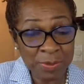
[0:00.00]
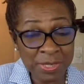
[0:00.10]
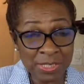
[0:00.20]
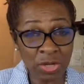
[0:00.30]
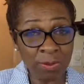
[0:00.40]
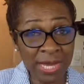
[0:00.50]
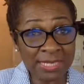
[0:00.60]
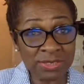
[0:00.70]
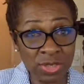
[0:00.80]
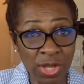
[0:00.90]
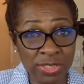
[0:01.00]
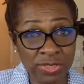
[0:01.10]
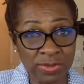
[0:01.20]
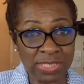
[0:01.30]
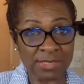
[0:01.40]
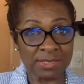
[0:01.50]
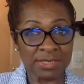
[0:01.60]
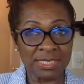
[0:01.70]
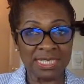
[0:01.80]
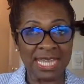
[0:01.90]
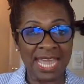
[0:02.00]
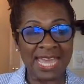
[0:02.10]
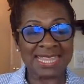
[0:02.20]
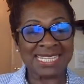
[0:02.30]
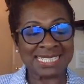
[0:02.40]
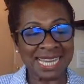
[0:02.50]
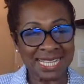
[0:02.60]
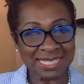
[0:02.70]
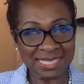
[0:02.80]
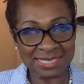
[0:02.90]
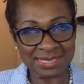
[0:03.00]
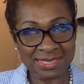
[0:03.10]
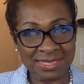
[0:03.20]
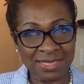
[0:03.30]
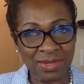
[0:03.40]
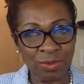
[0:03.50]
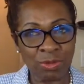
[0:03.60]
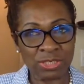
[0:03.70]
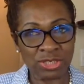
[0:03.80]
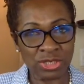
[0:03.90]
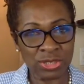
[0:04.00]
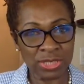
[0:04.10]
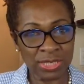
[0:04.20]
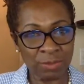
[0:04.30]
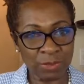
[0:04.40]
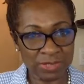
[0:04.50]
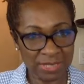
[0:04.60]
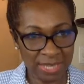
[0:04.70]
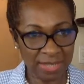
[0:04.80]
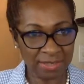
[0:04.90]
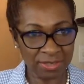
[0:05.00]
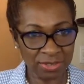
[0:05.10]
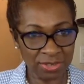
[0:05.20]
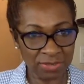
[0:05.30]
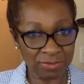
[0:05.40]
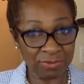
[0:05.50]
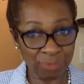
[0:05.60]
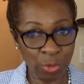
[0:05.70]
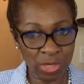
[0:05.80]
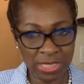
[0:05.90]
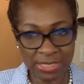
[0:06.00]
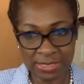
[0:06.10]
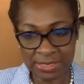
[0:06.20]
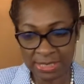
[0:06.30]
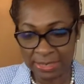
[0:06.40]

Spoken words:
Because our bodies talk to us and they tell us what's good and what's not good for us.